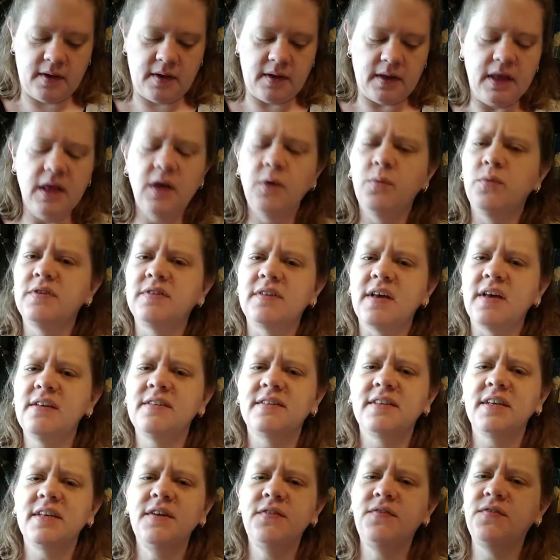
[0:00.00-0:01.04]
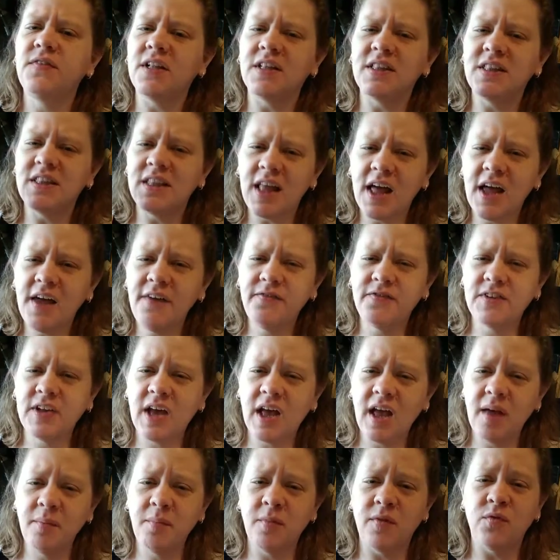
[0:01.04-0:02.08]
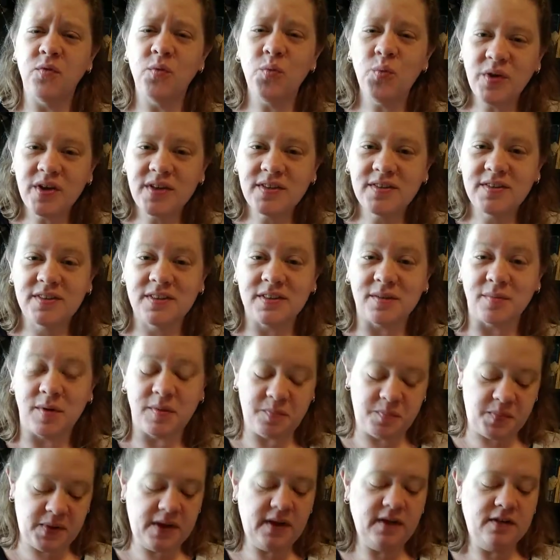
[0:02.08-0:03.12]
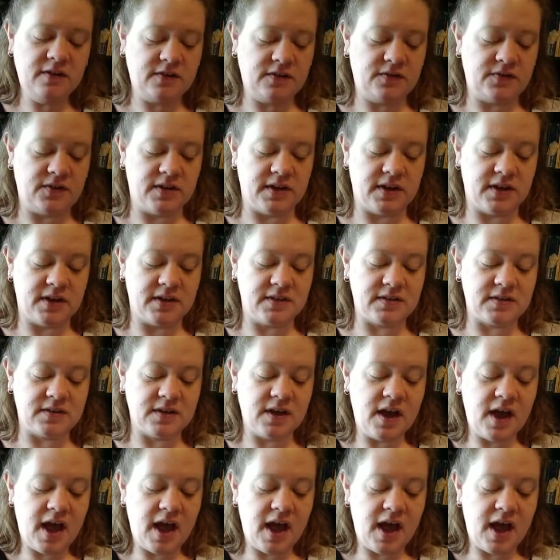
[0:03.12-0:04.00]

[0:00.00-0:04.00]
It was as if a lifetime of wisdom and peacefulness